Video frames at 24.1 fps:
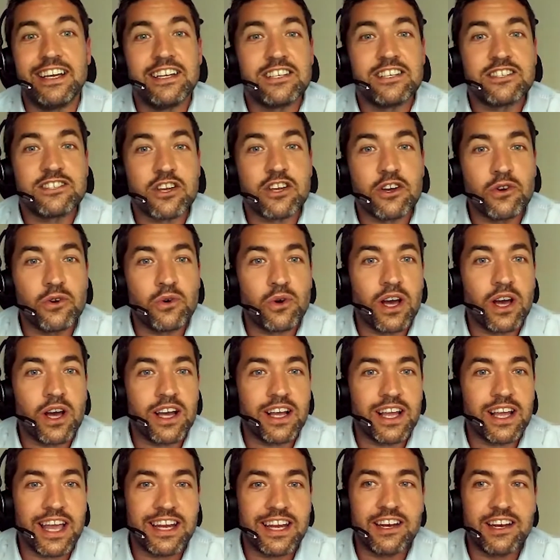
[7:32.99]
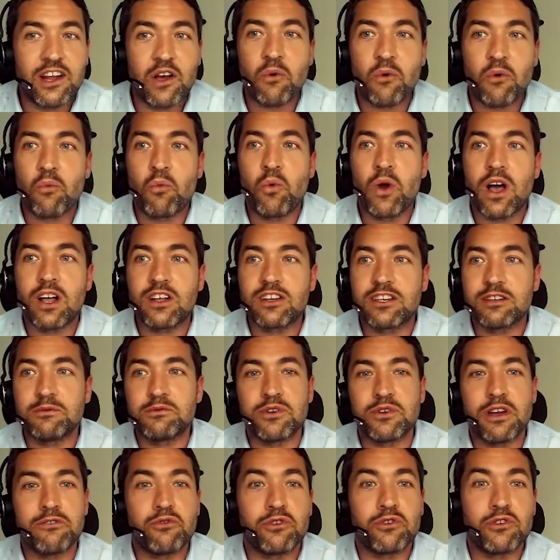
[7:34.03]
So again, welcome
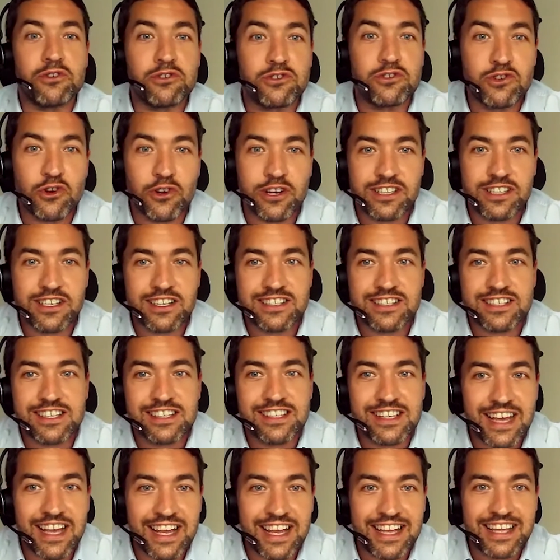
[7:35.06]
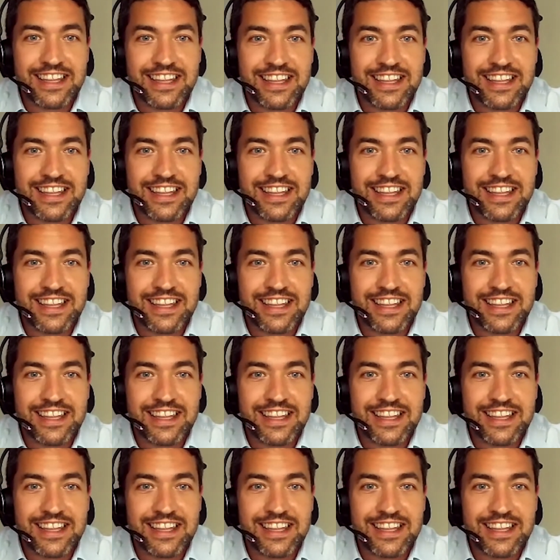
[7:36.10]
to everyone who's joined us today.